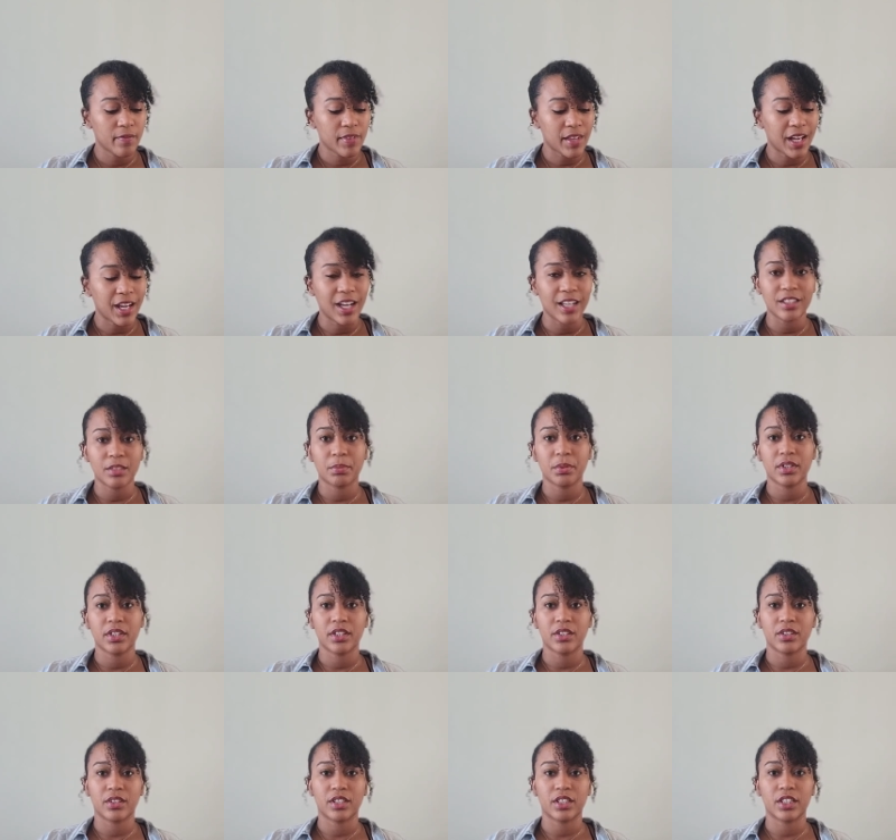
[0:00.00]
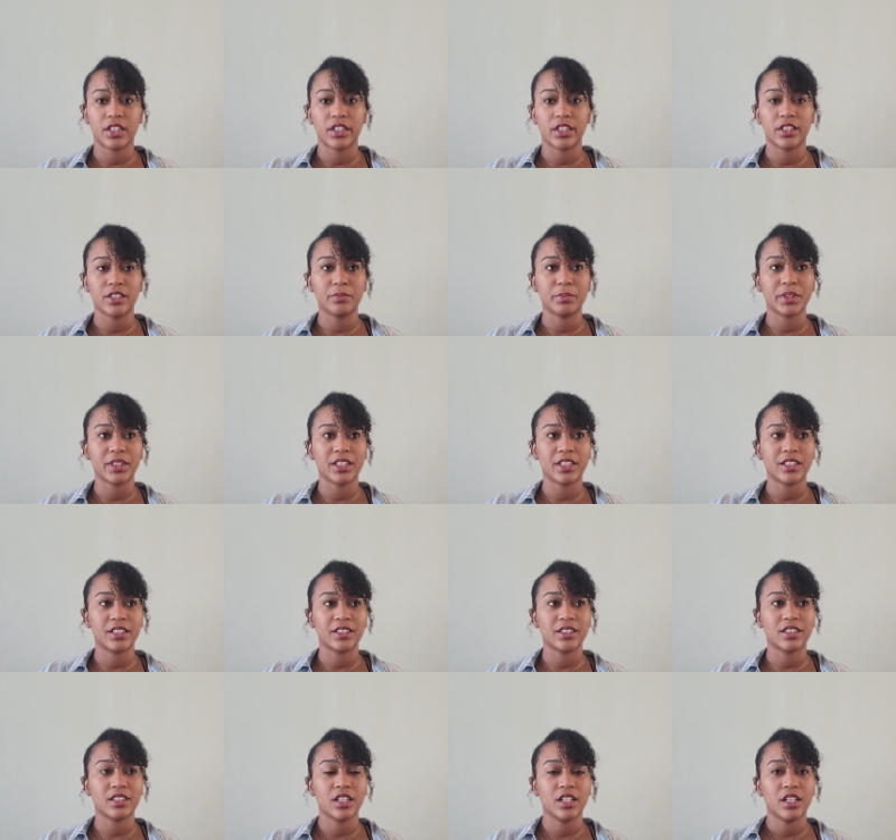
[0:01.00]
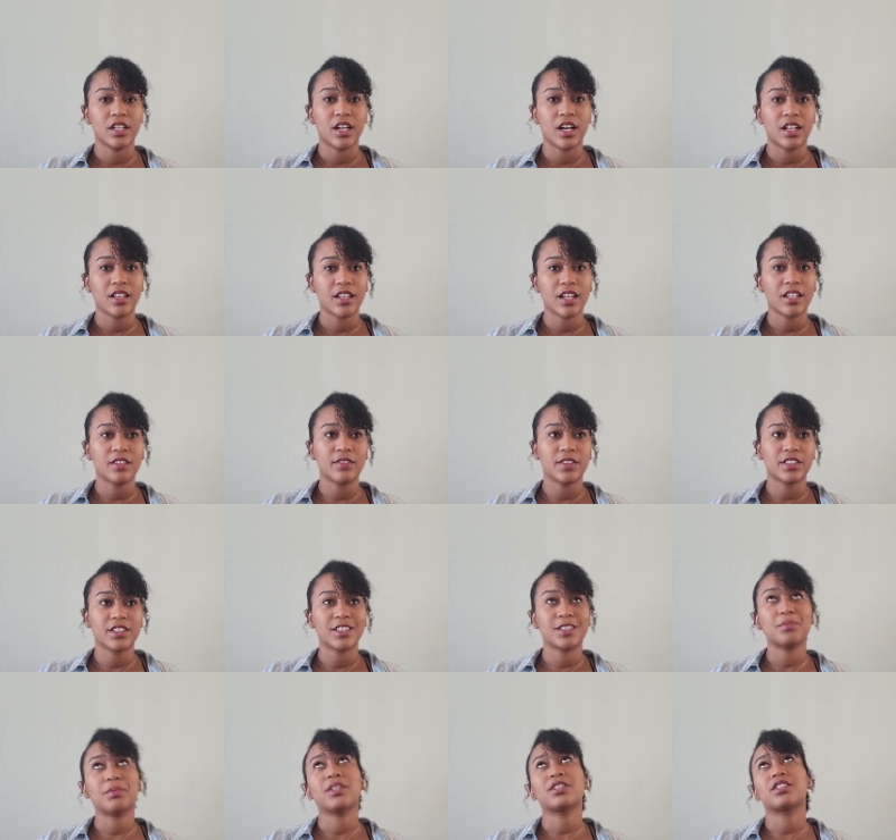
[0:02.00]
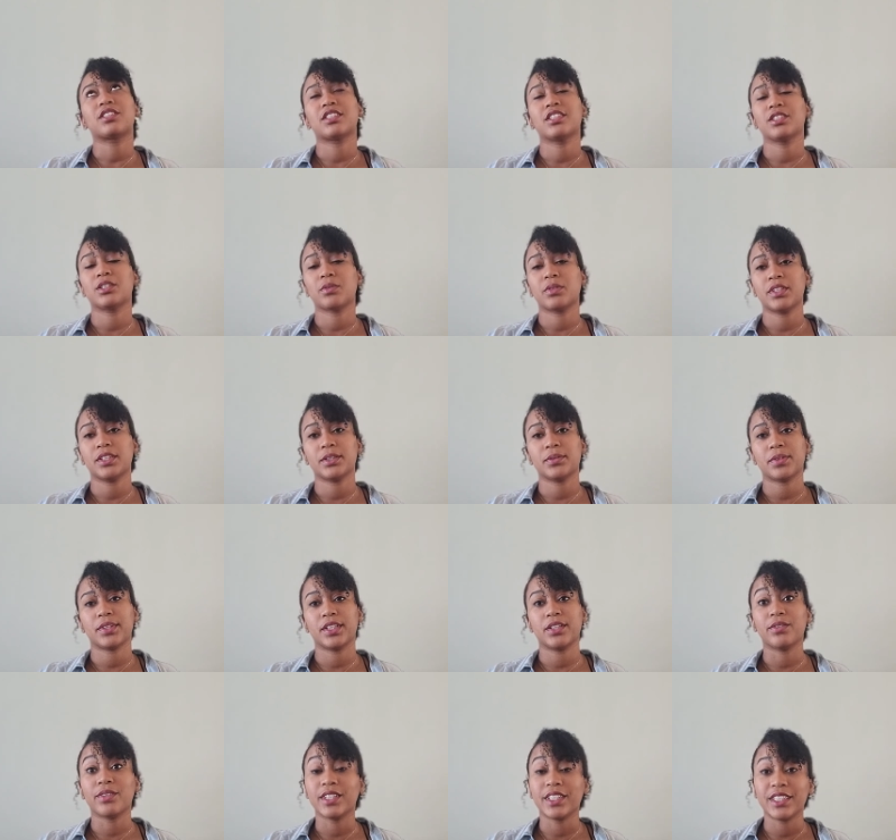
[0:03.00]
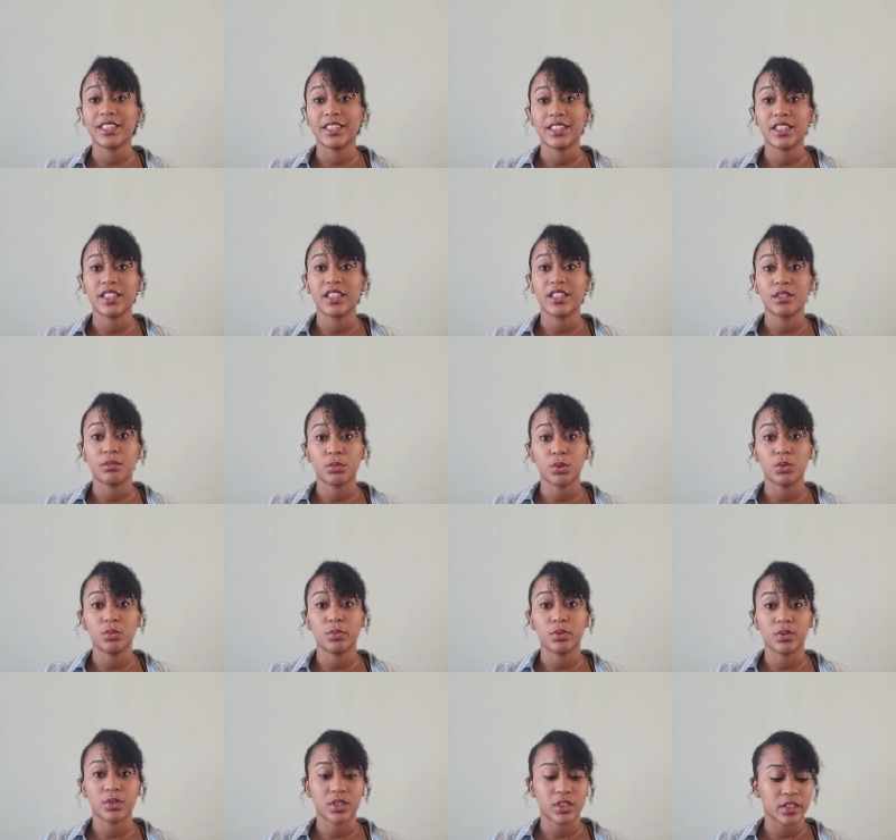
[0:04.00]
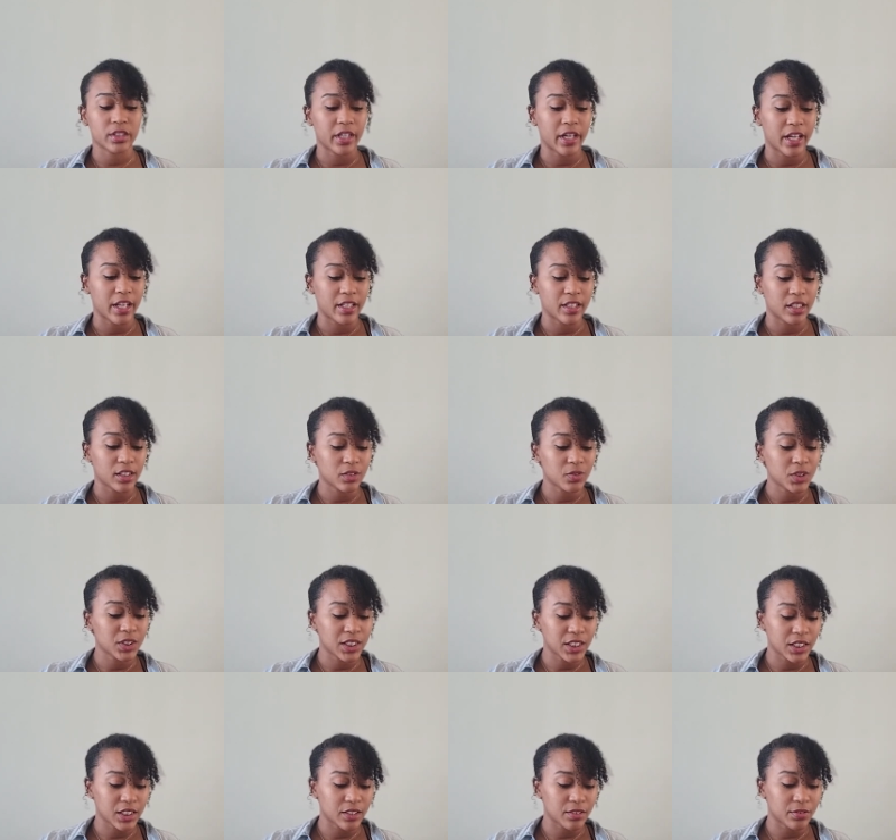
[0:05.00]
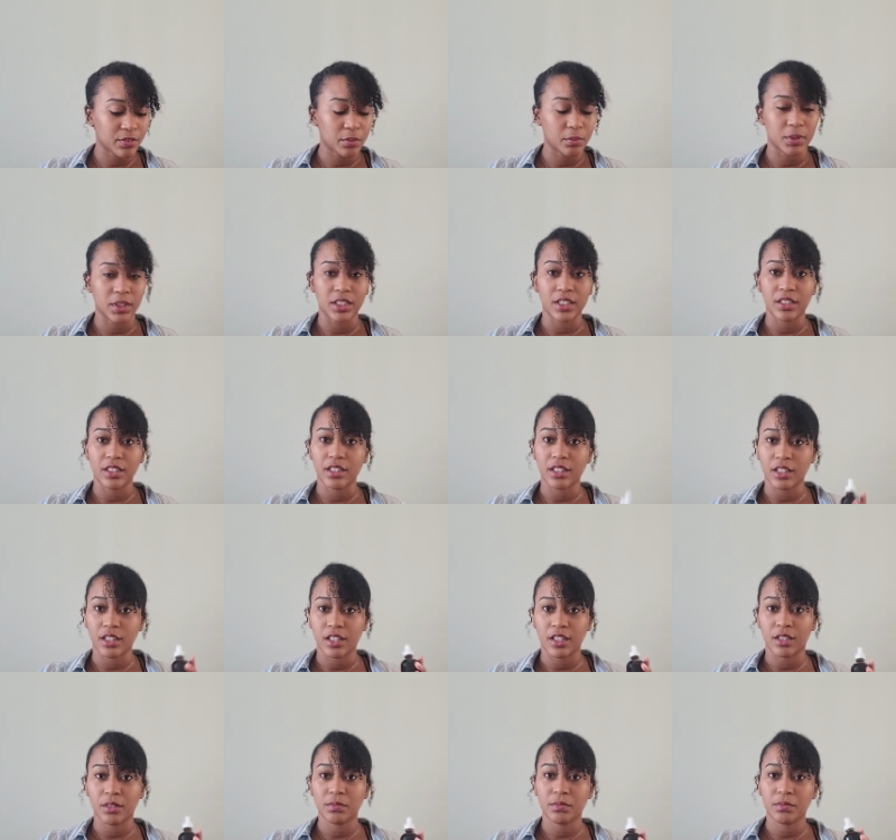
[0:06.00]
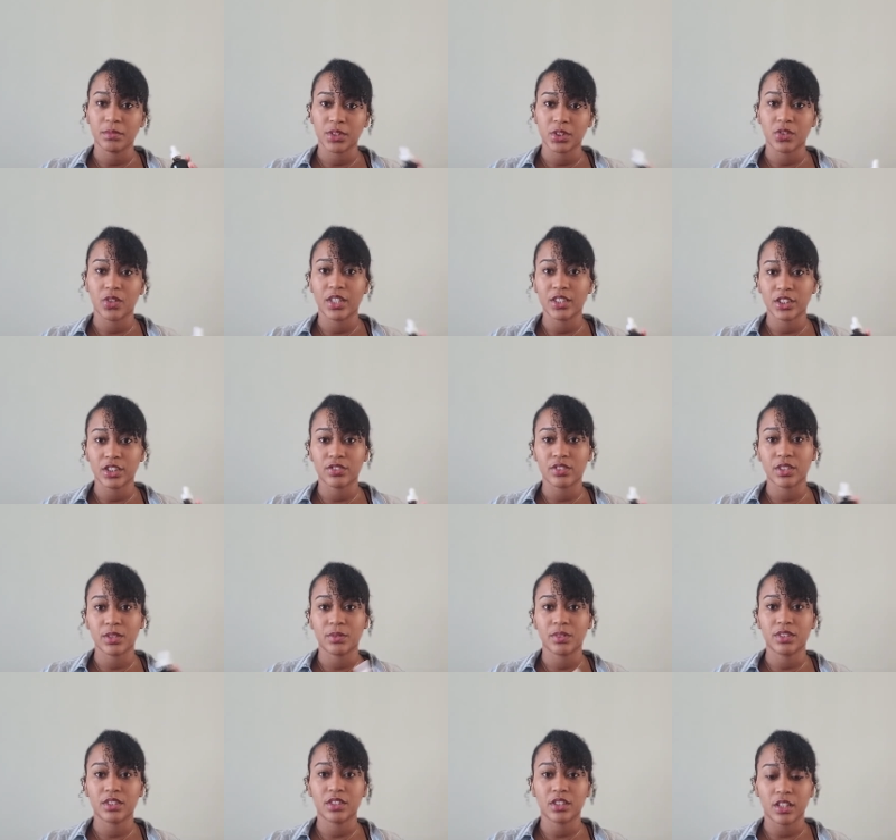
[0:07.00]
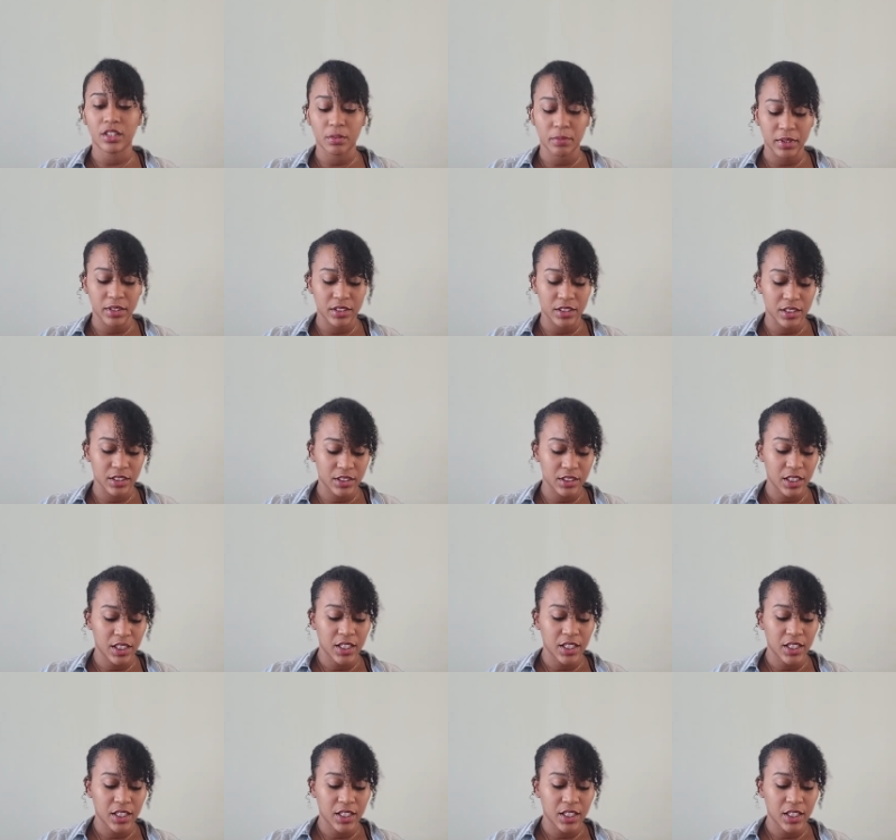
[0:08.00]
I had to put it on here because a lot of us, especially in 2020, really needed a mood booster, and this was it for me. So I just really wanted to talk about this.